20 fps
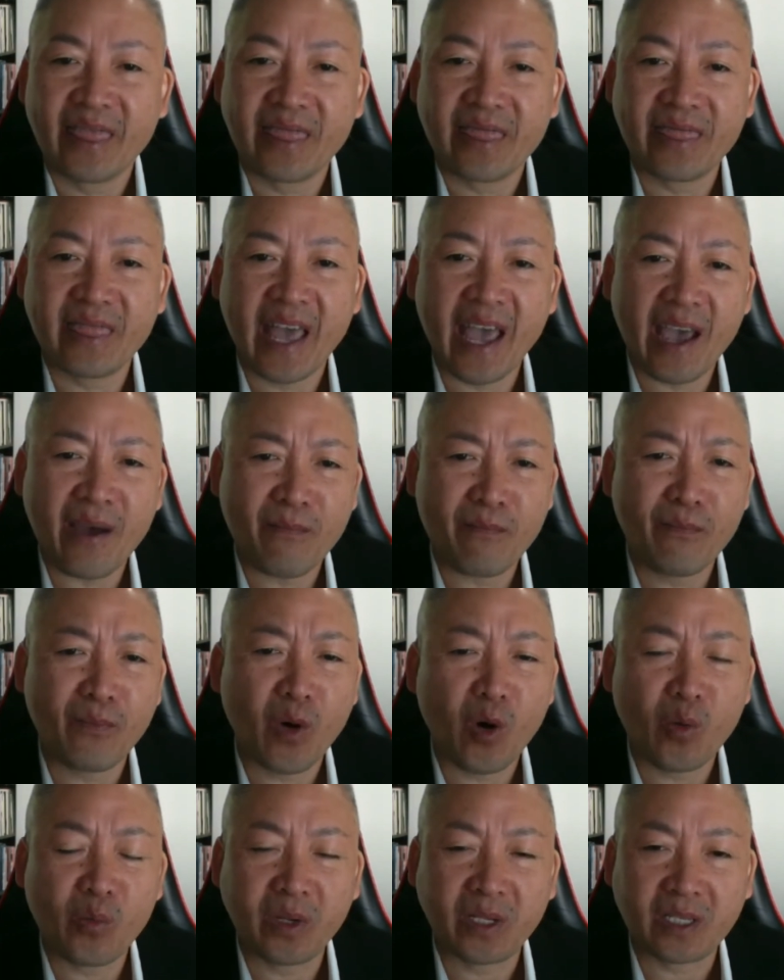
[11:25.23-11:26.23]
That
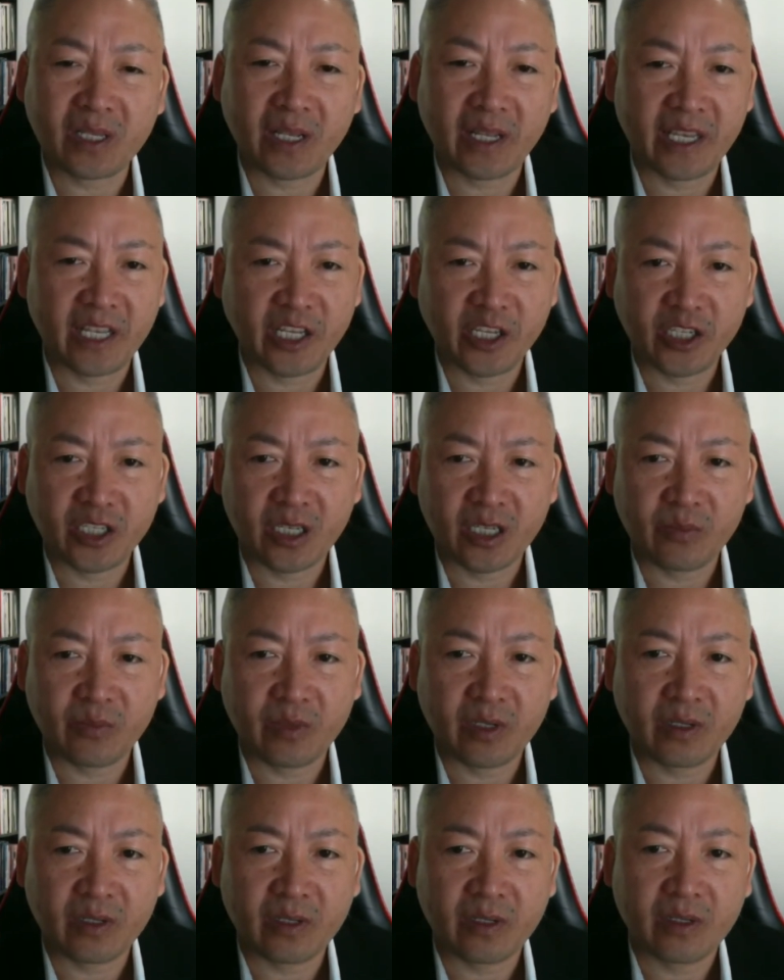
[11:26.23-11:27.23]
moment, ladies and
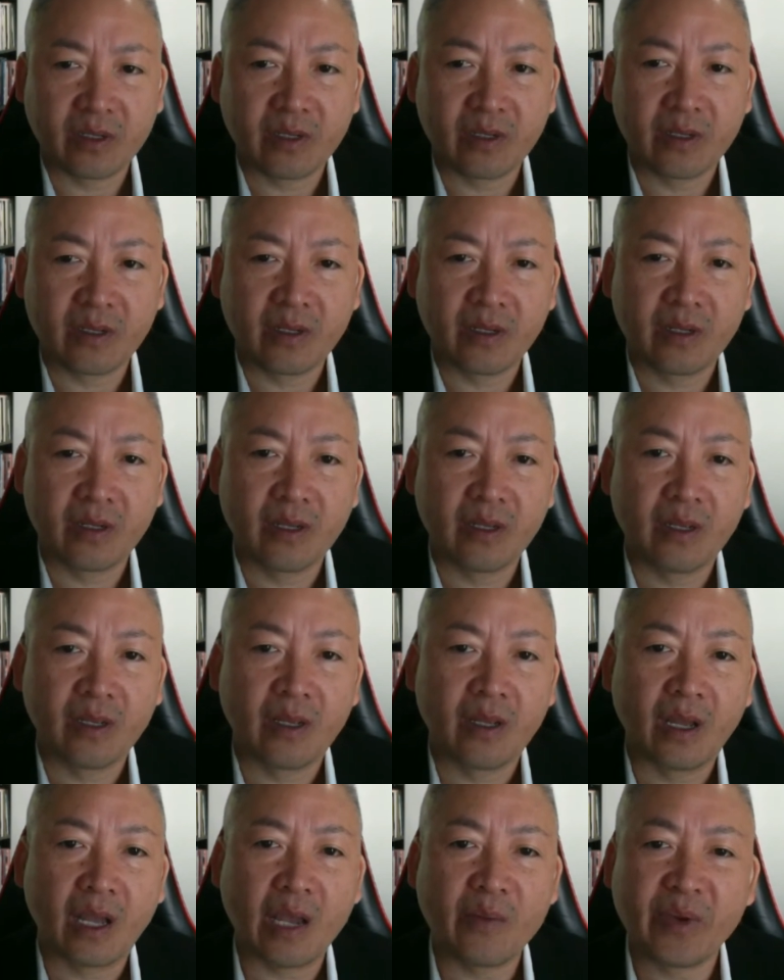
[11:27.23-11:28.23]
gentlemen,
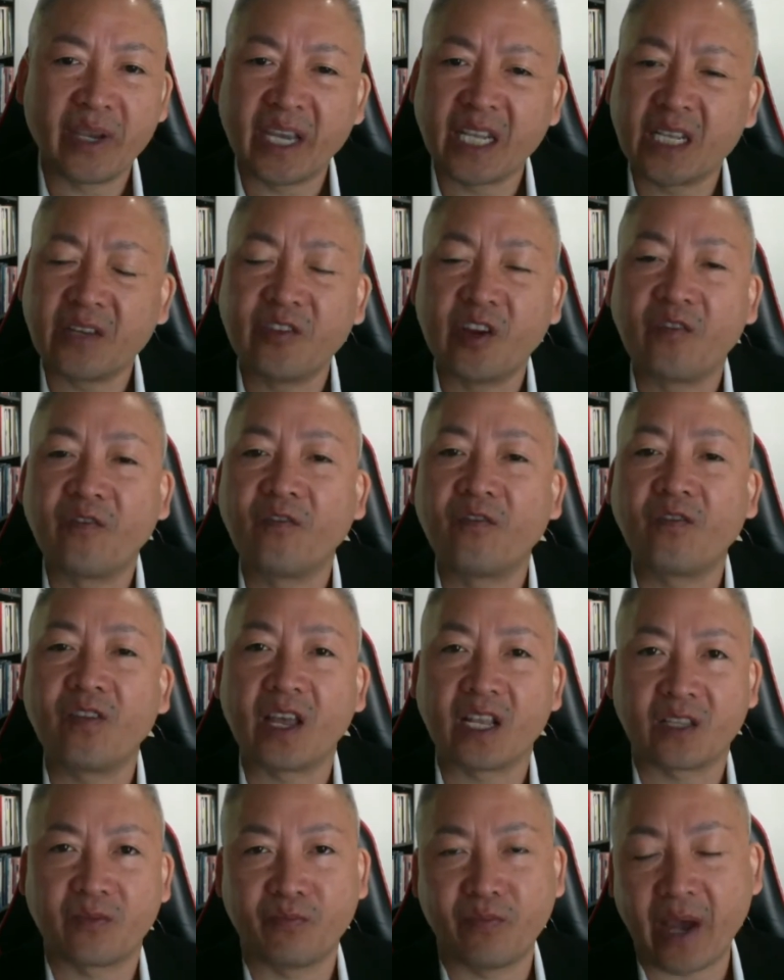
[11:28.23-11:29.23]
I began to
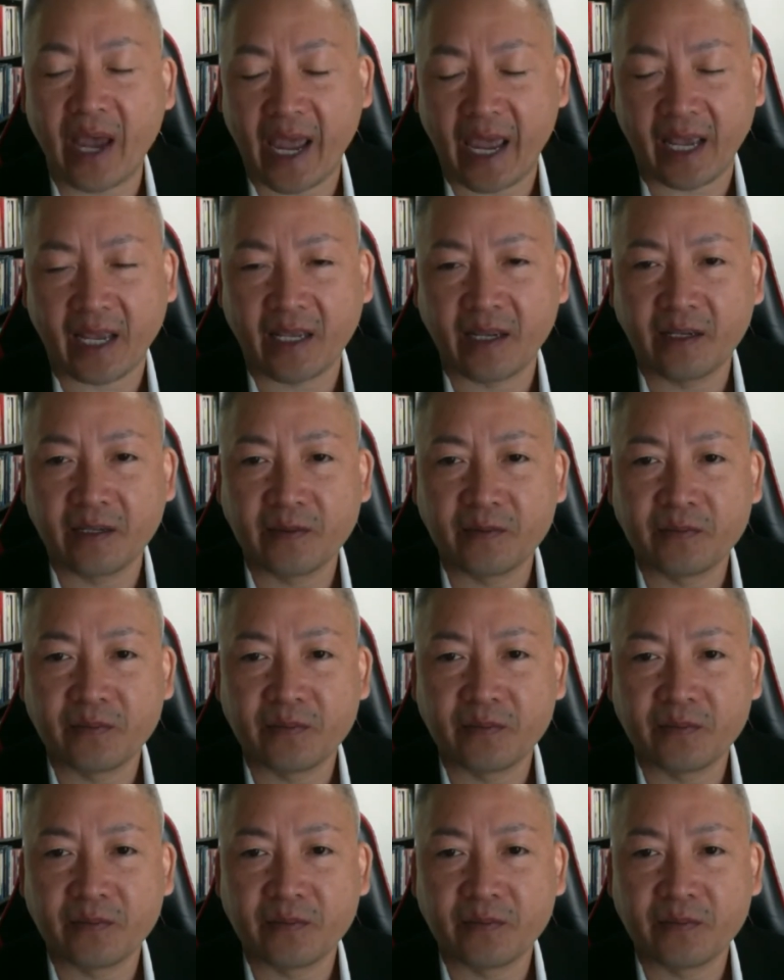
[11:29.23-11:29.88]
reflect back.